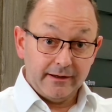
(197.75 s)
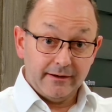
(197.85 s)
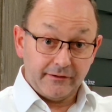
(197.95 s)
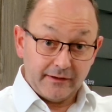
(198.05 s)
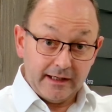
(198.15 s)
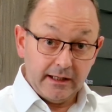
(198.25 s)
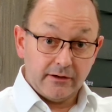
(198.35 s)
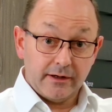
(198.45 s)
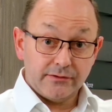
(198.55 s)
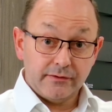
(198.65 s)
as an
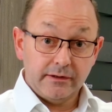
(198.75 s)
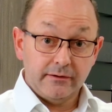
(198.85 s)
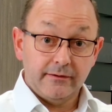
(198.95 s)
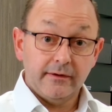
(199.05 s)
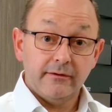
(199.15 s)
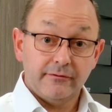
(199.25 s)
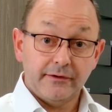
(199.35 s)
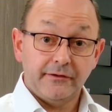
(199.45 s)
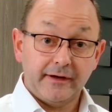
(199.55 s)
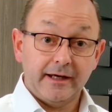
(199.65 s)
egress route for
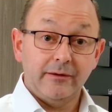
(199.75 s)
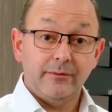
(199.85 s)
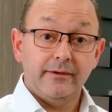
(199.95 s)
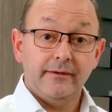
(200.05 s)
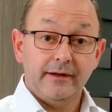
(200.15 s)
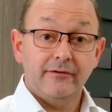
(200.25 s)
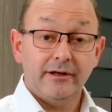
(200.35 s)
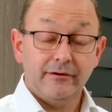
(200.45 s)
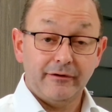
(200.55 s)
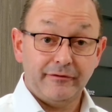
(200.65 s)
escape in the event
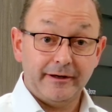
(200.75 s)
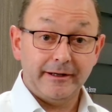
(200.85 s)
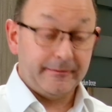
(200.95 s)
of a fire.